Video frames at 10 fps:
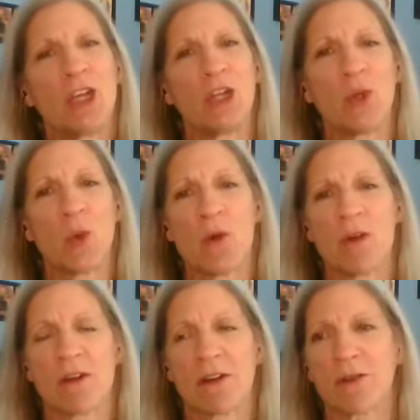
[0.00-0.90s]

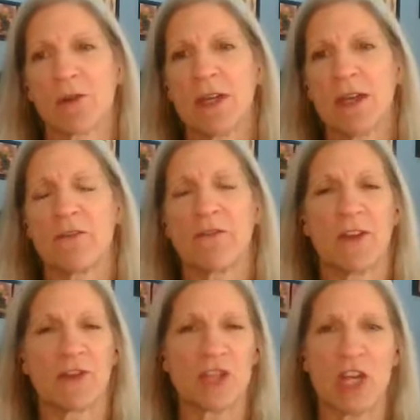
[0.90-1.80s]
your
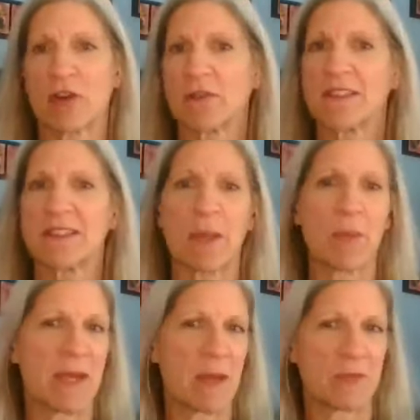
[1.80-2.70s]
fair share of
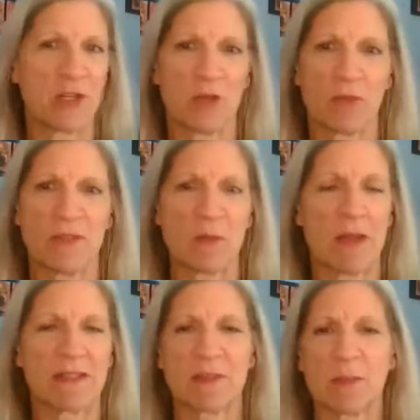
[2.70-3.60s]
stepping up to your
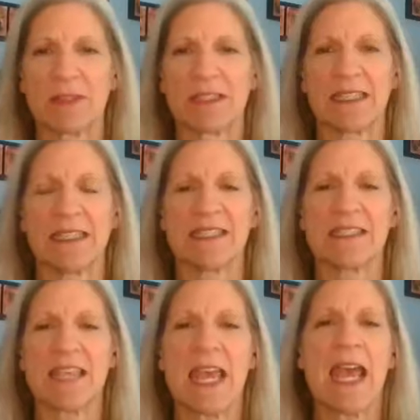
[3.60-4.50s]

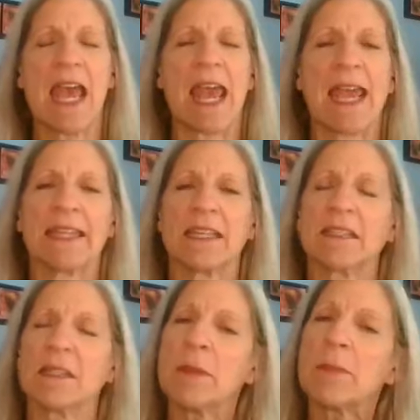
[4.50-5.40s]
responsibilities. And
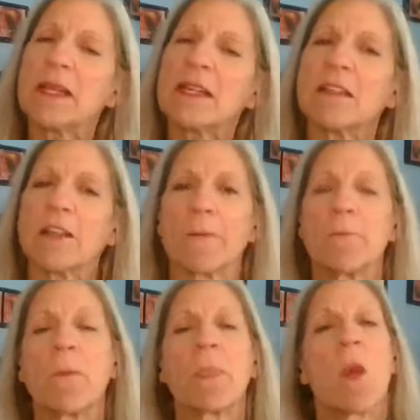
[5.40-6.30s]
let me be clear
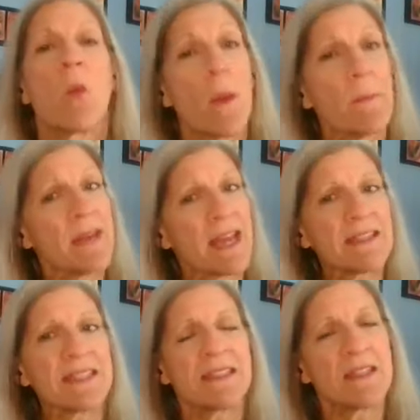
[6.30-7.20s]

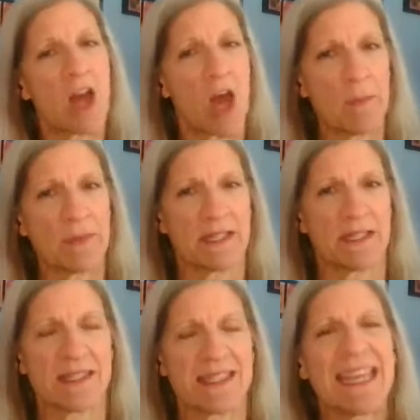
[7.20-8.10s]
weaponized
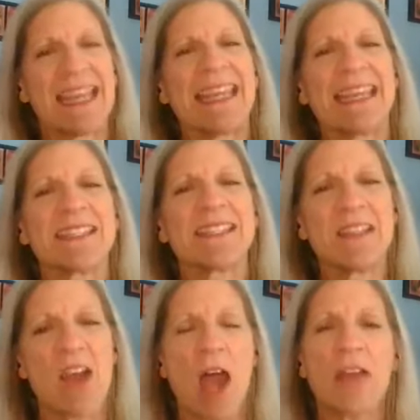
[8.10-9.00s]
incompetence is
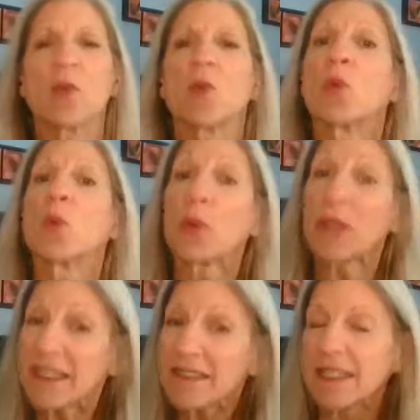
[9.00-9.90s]
not
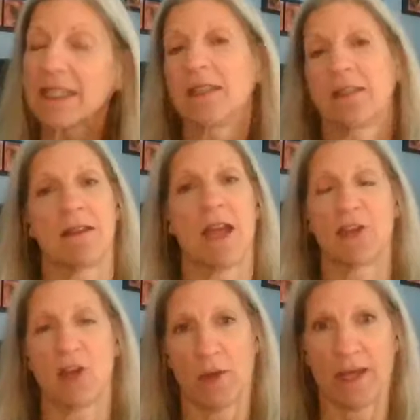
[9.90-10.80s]
really
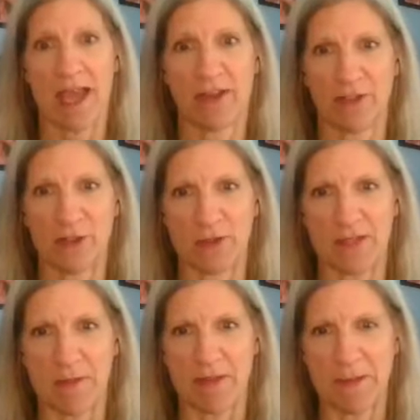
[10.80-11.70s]
not knowing how to do
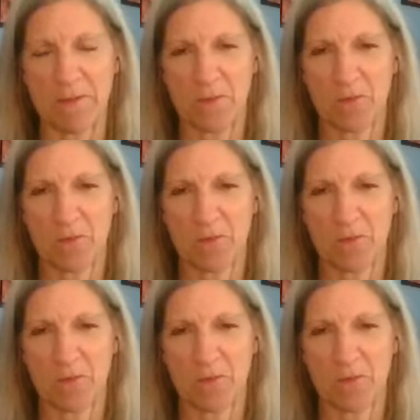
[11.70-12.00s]
something.